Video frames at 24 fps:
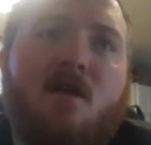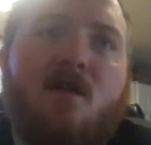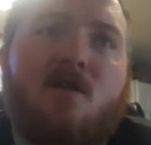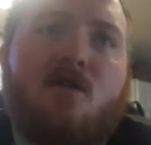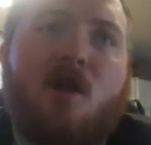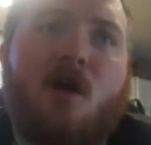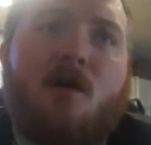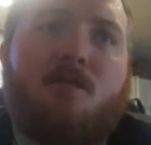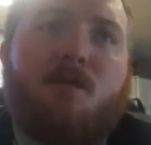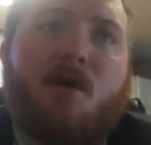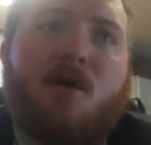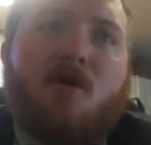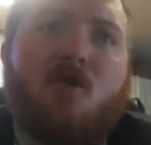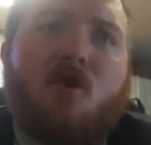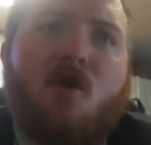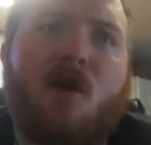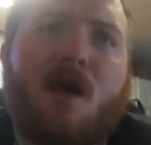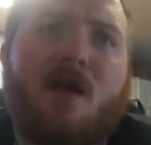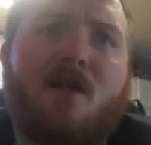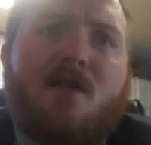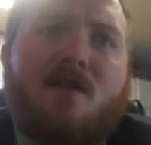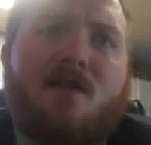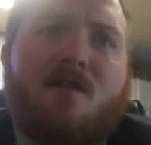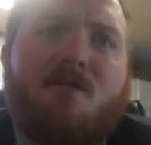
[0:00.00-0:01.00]
Low pressure
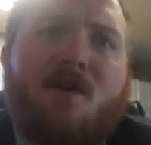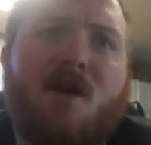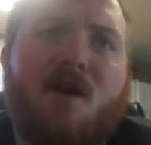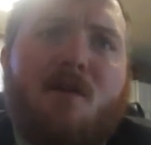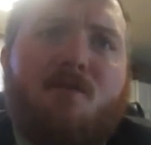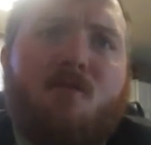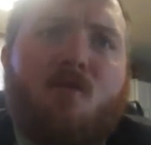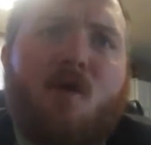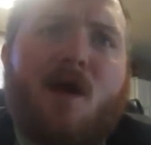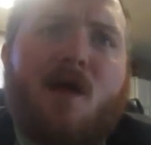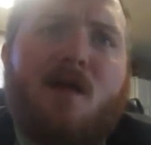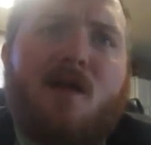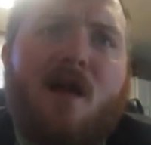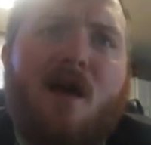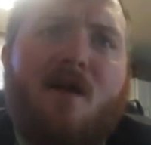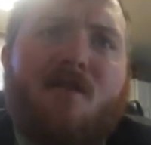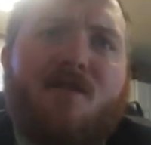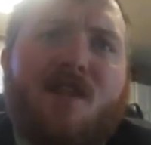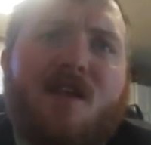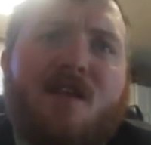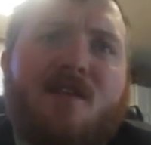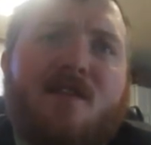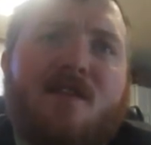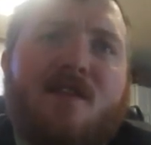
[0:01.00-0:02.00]
has developed well
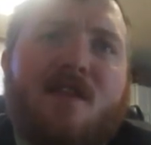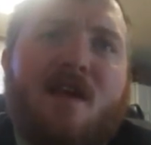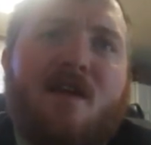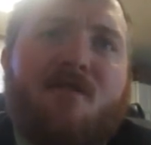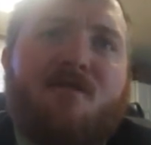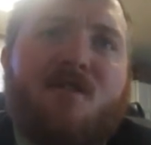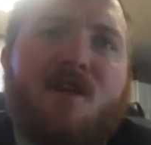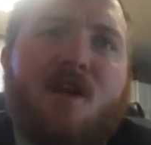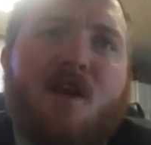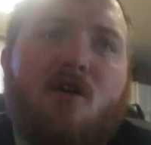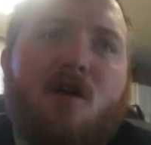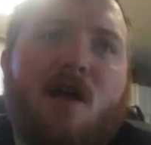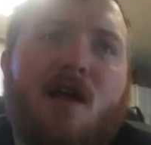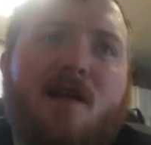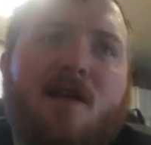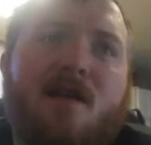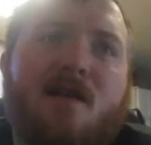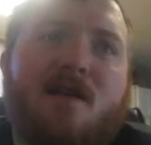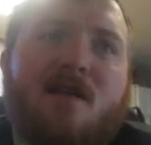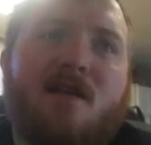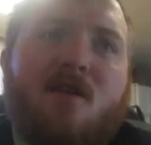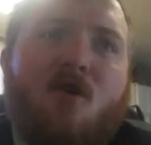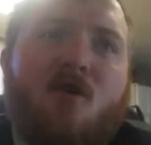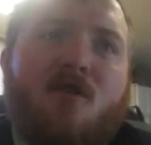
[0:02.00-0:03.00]
off the South
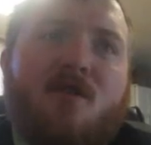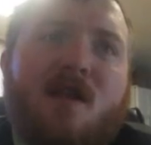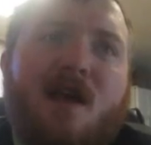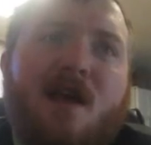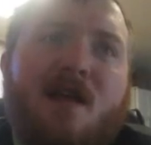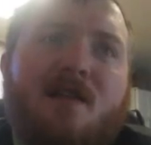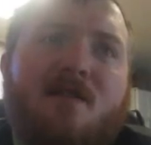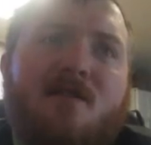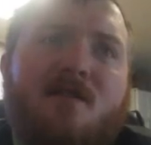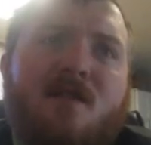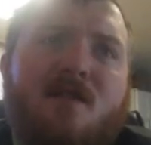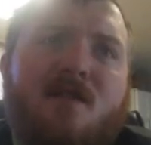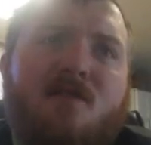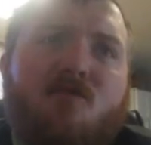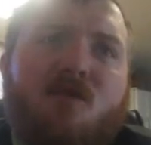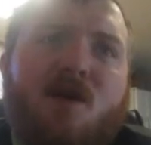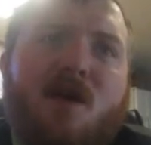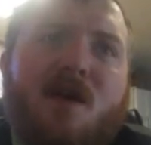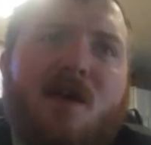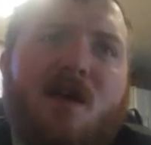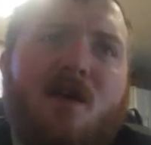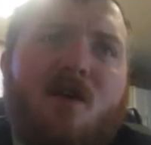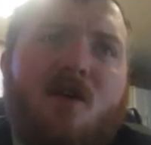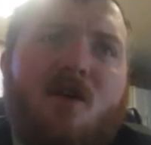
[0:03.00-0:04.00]
Carolina coast and
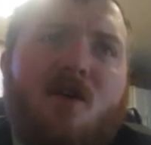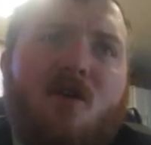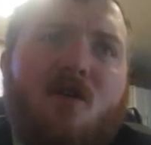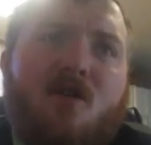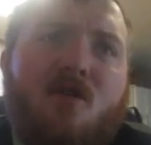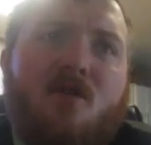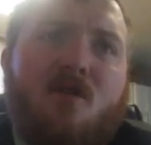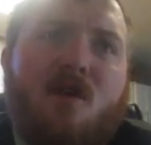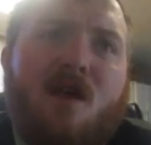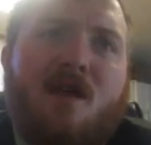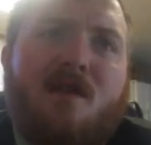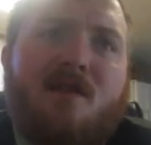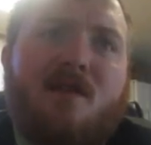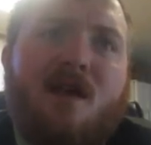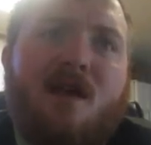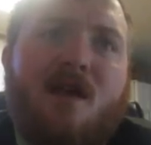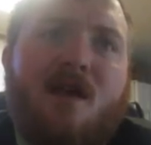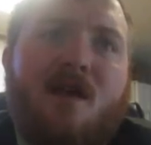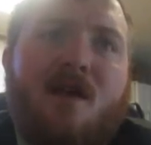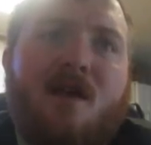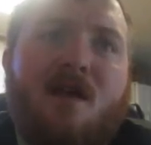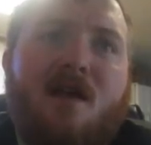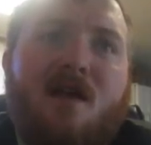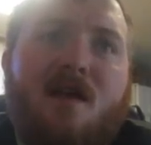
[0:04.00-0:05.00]
is
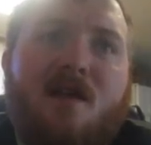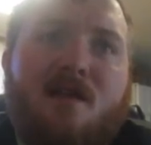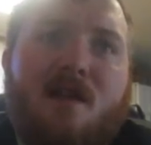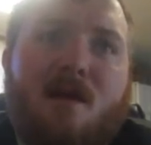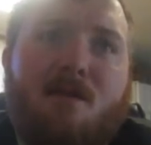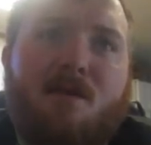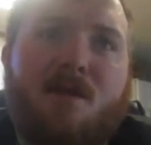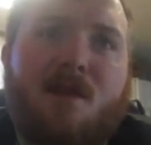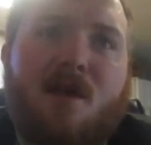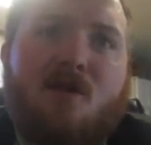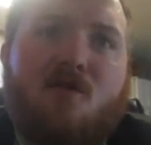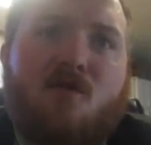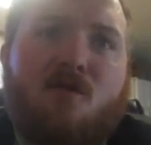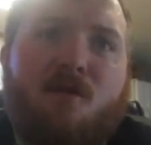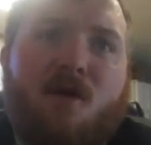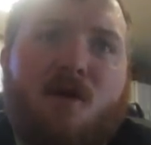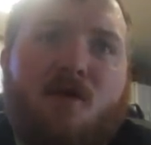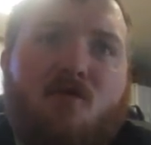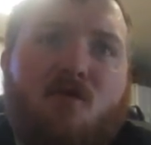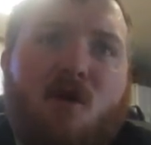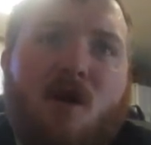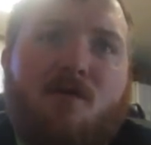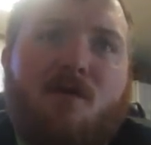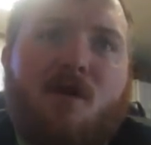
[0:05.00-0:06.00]
some potential for
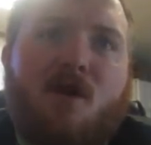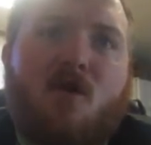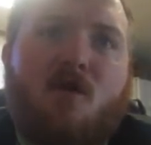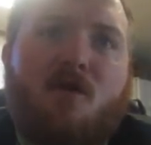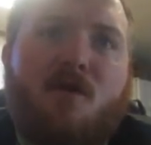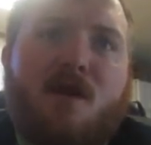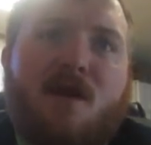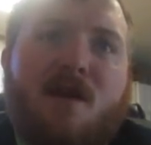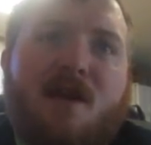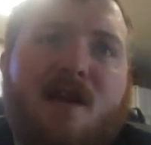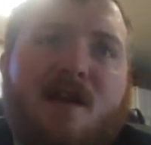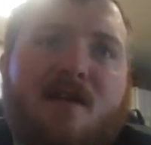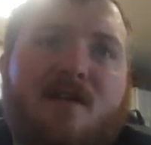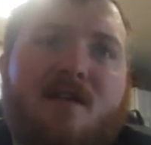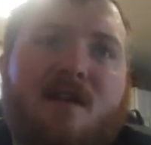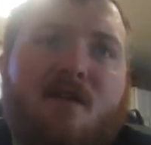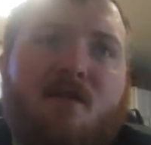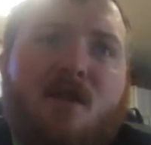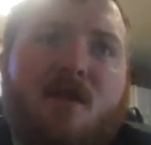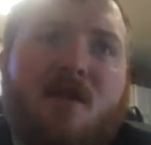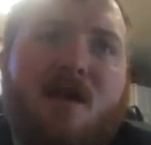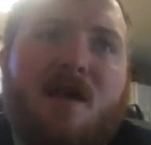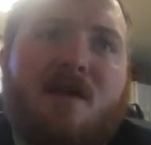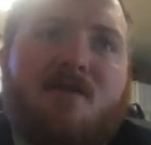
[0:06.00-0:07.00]
a straight wind over the next
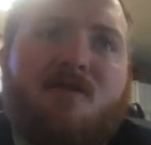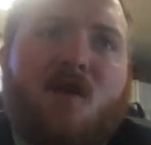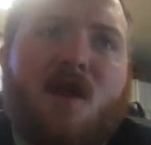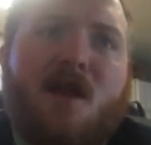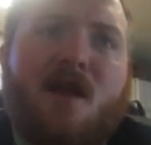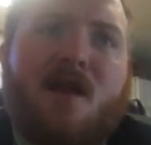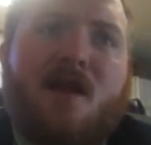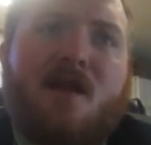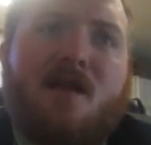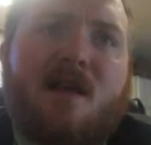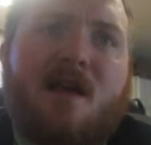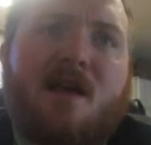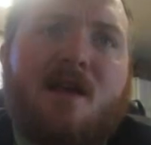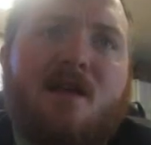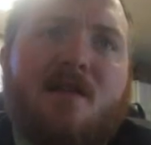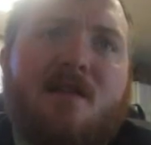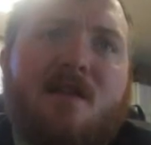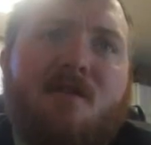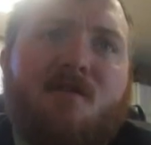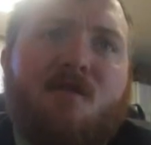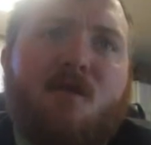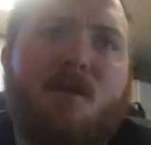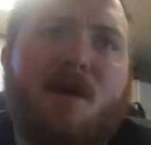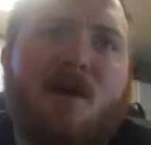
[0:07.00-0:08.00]
several days, but the latest
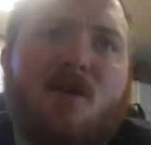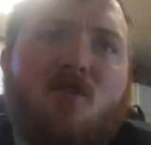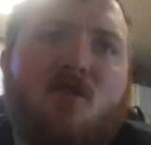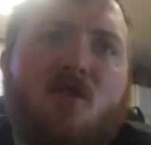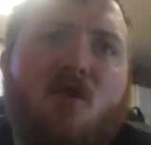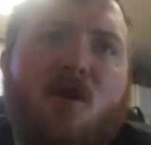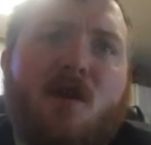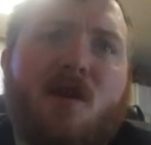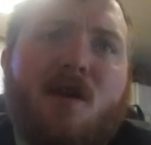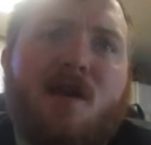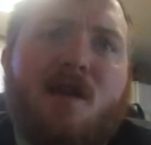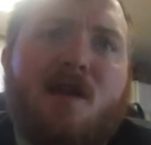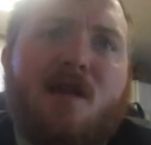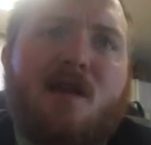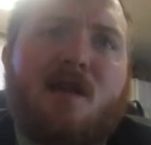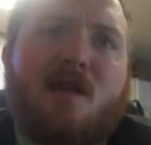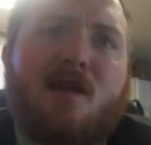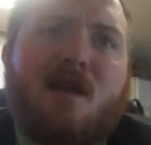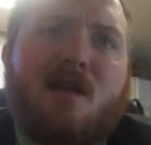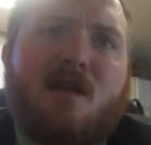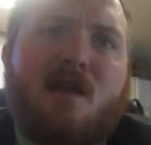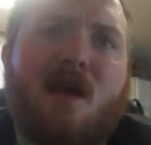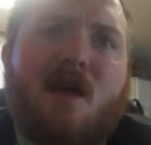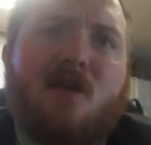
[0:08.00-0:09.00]
information going to
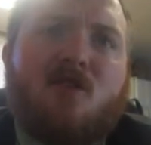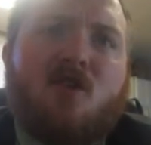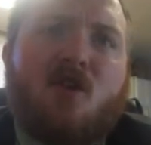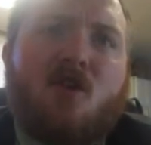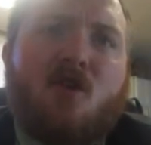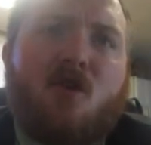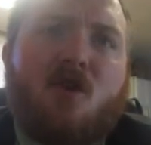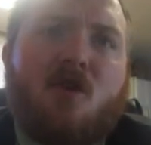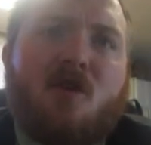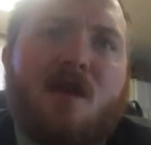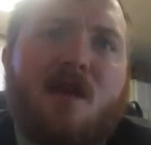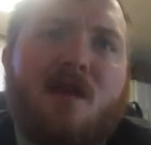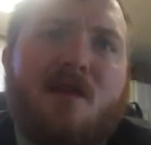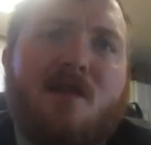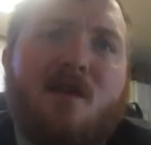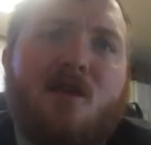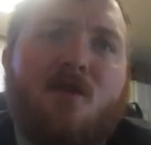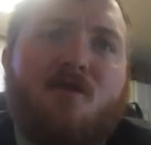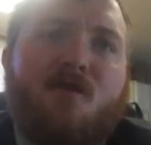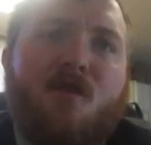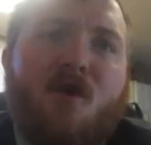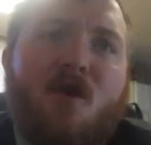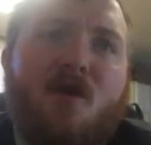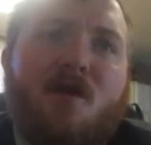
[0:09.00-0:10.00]
the National Hurricane
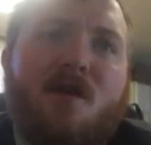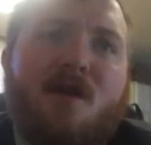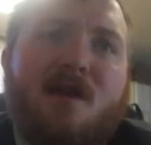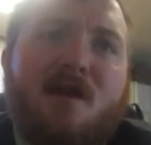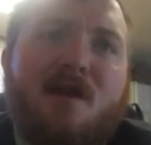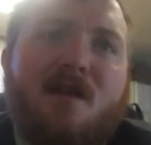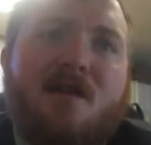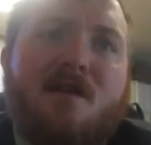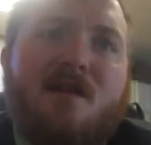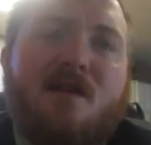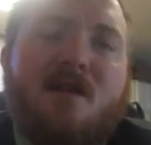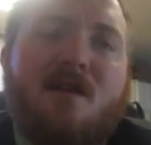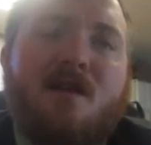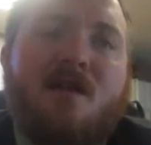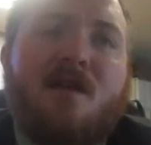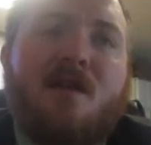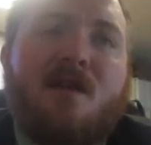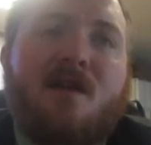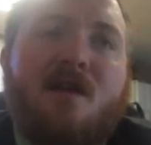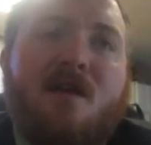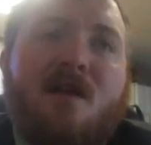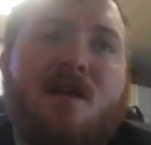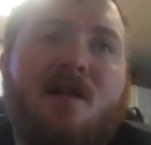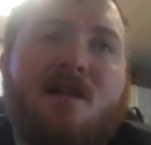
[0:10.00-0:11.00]
Center for the
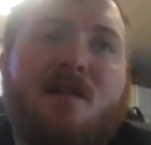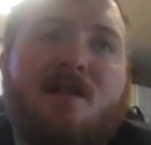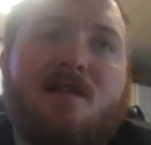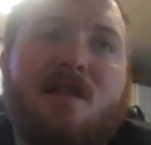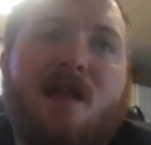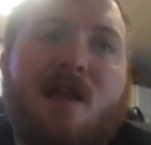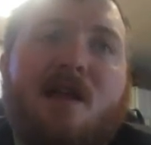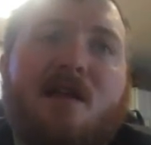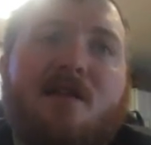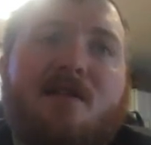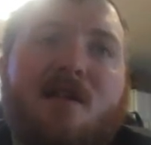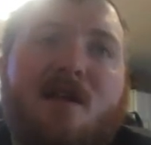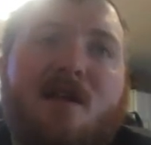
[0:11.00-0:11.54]
latest